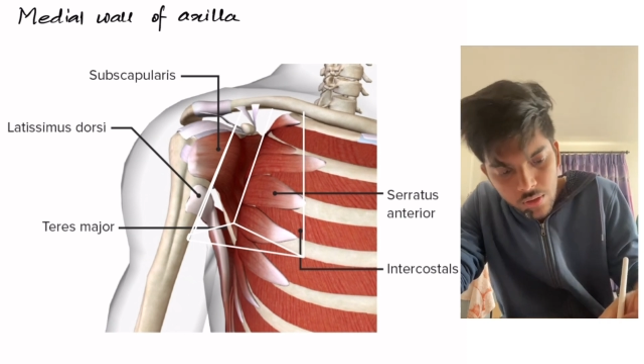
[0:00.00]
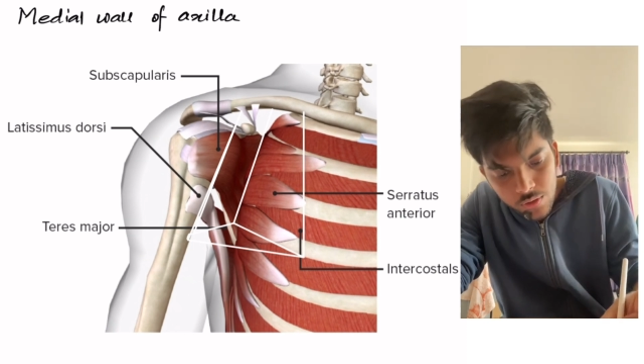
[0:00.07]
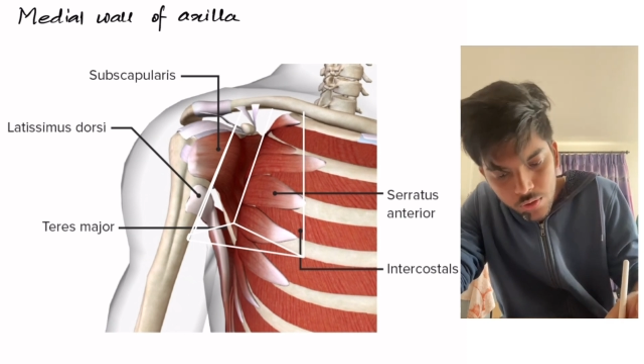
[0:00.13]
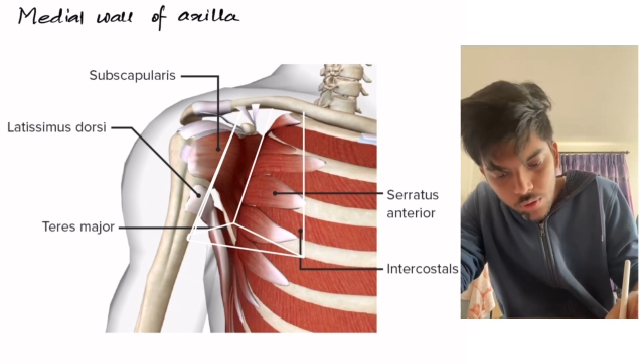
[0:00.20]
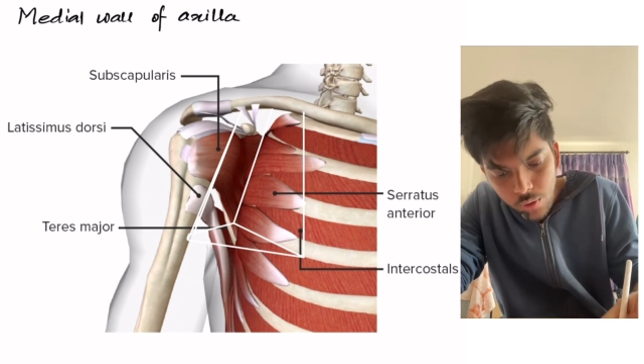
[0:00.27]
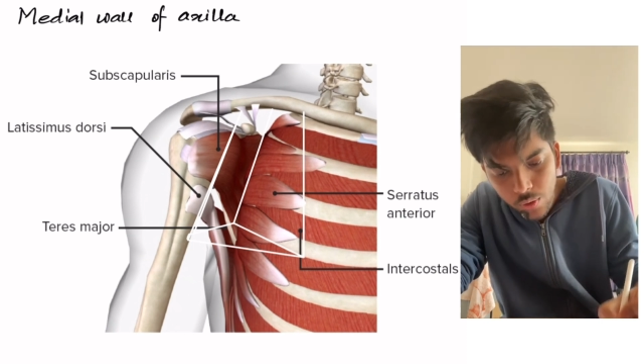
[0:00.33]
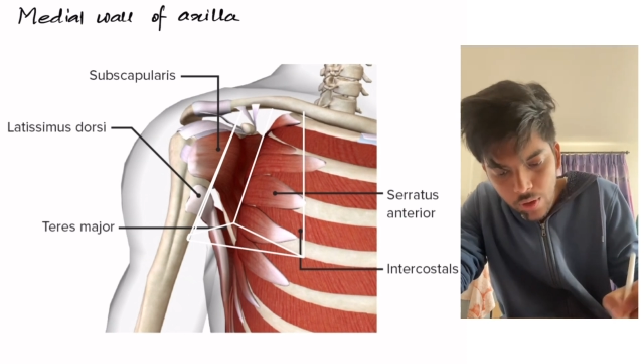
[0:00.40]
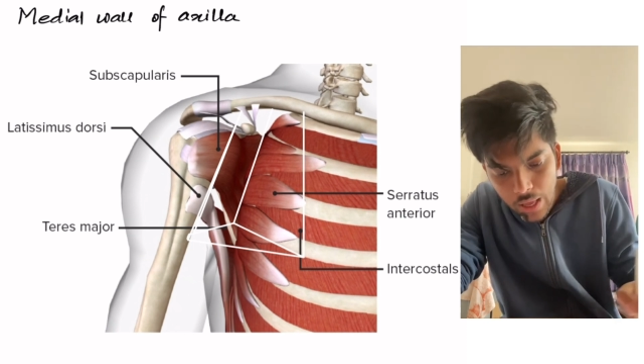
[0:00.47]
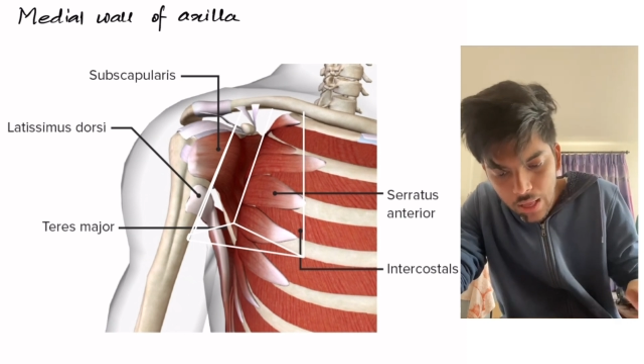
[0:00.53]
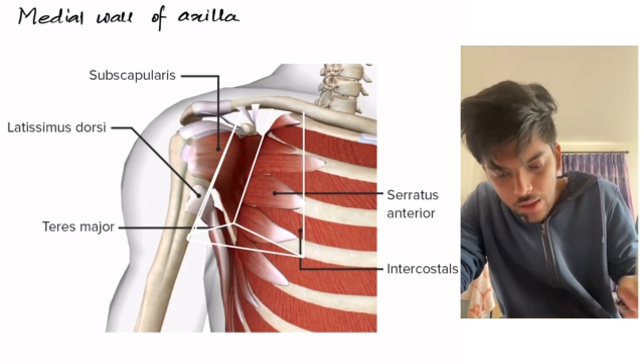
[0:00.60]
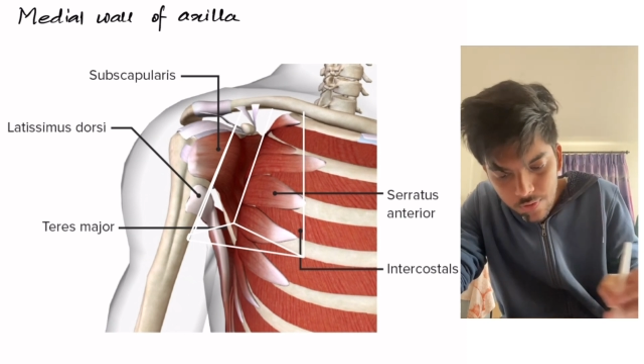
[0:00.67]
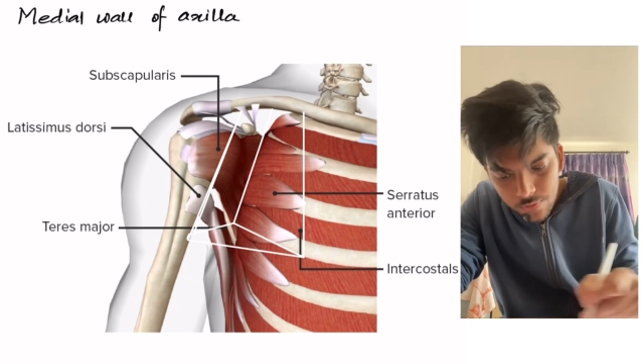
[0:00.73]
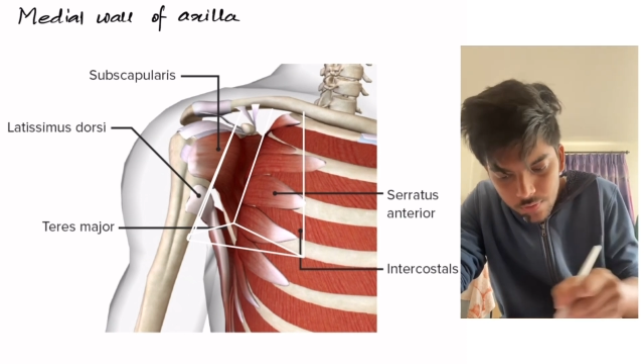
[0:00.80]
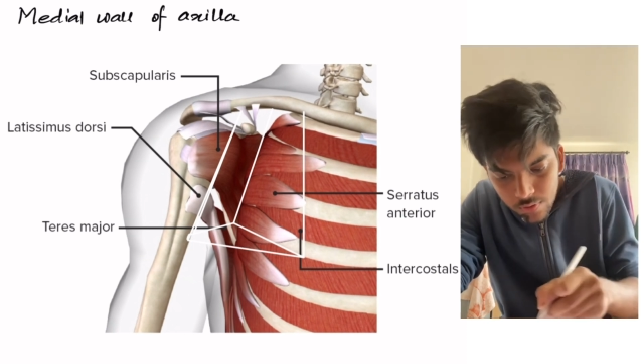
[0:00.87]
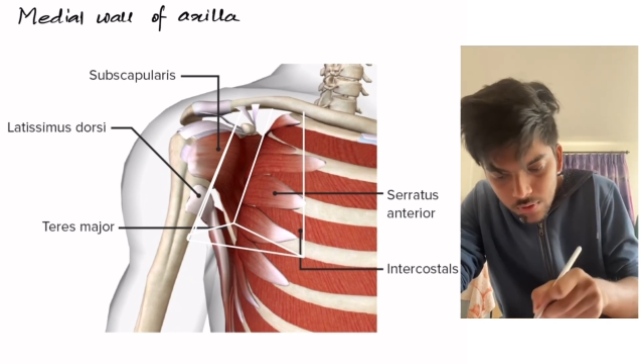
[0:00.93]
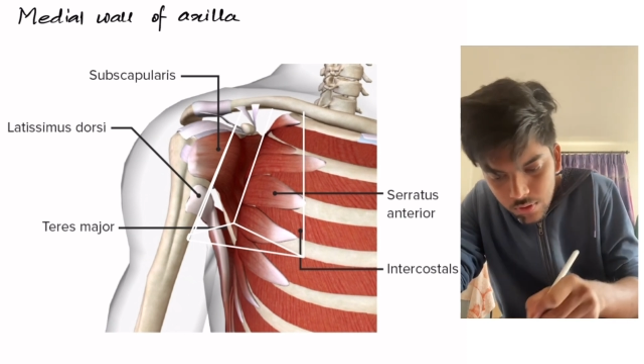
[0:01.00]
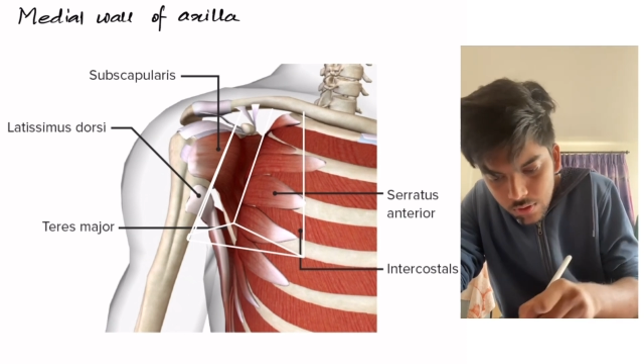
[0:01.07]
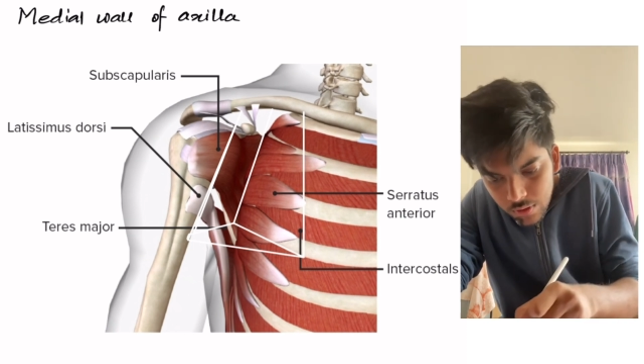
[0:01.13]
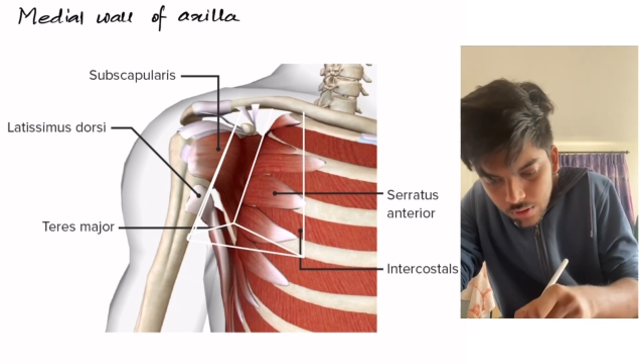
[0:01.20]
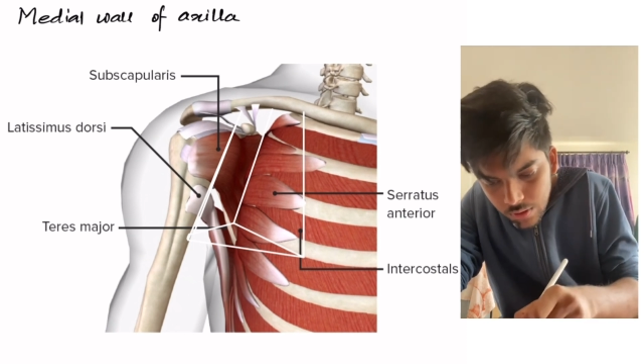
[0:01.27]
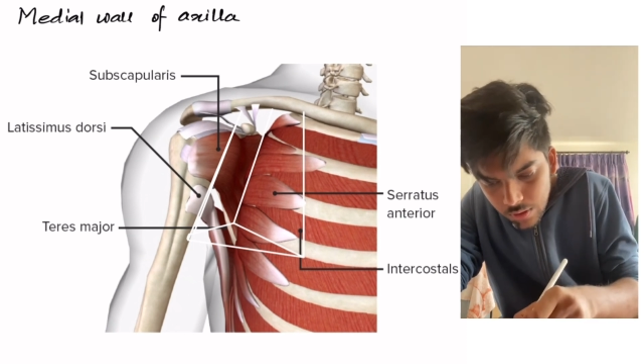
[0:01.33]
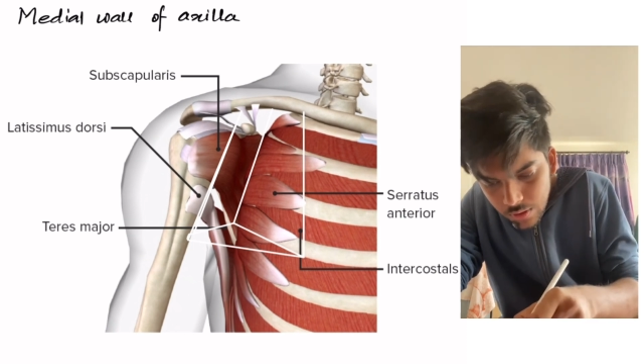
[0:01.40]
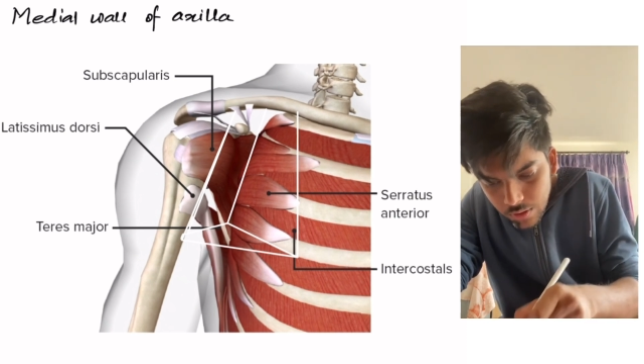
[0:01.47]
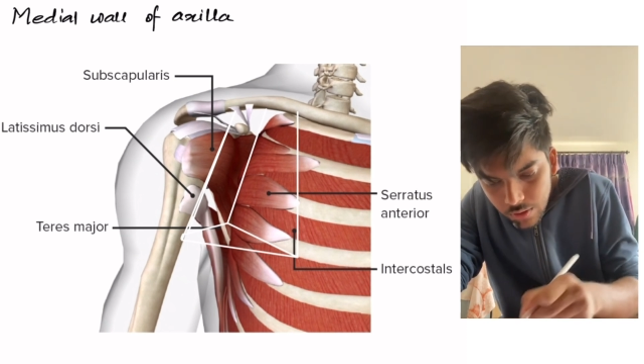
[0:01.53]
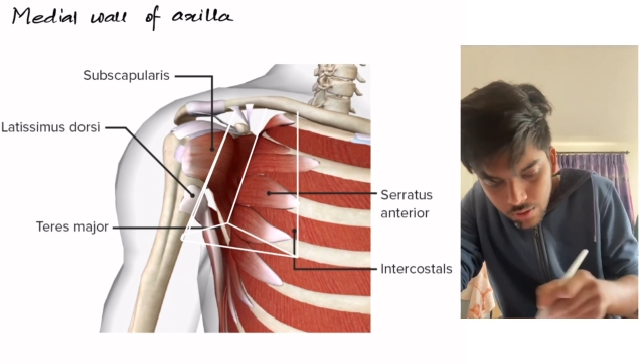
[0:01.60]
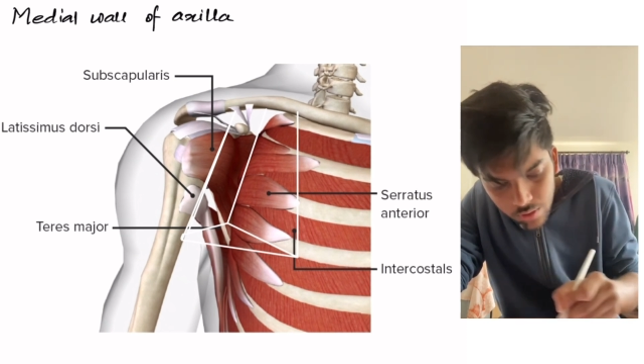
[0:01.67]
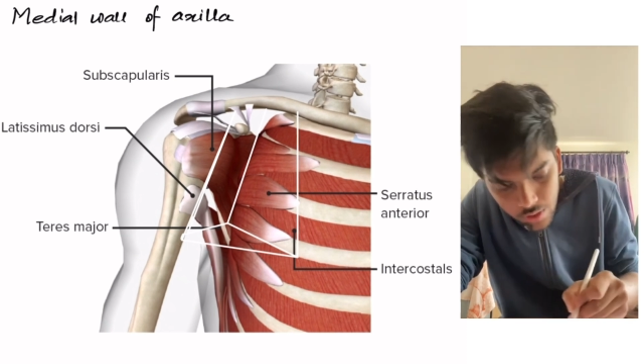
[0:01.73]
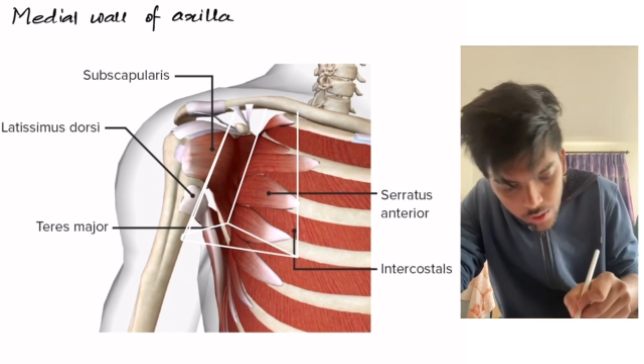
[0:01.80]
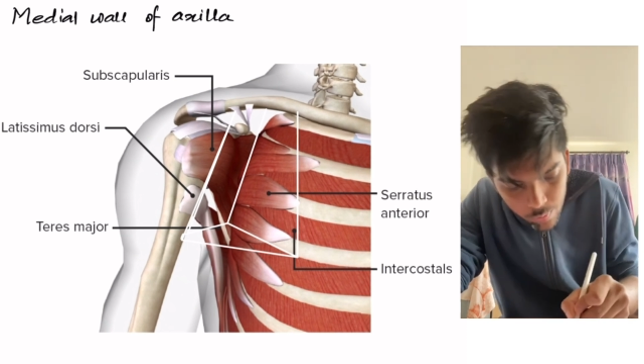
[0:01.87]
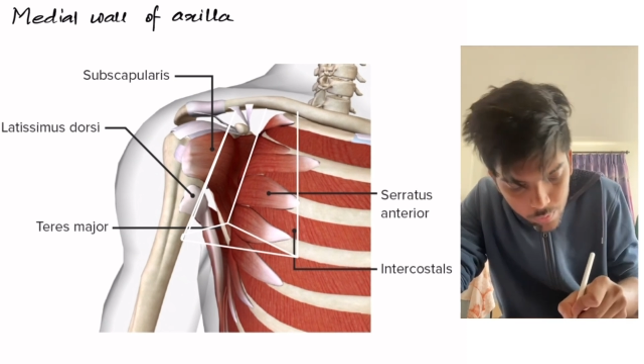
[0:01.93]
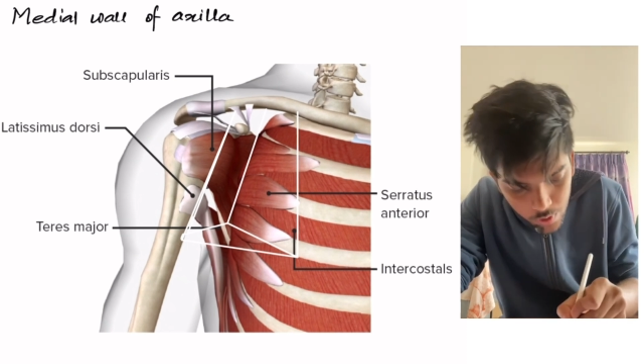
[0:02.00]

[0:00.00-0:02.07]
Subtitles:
So you have rib